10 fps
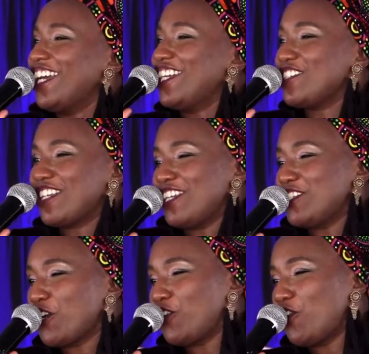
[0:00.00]
and,
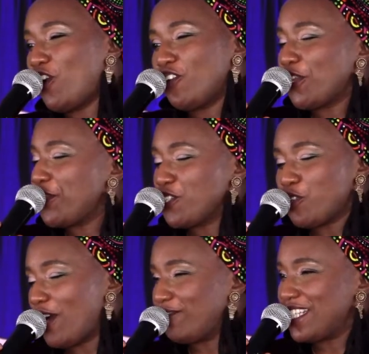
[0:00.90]
and all the things
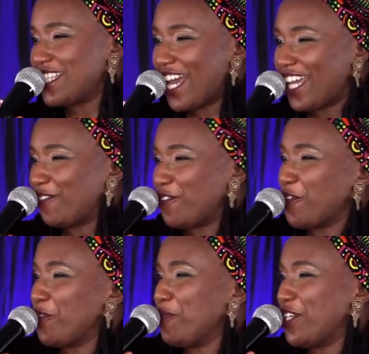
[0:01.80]
you have desired for
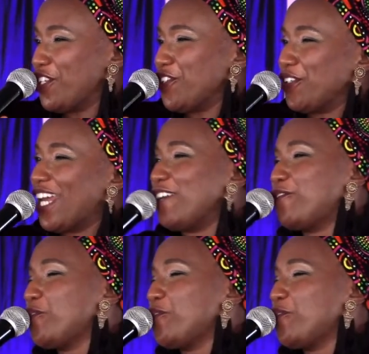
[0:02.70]
the women in your life.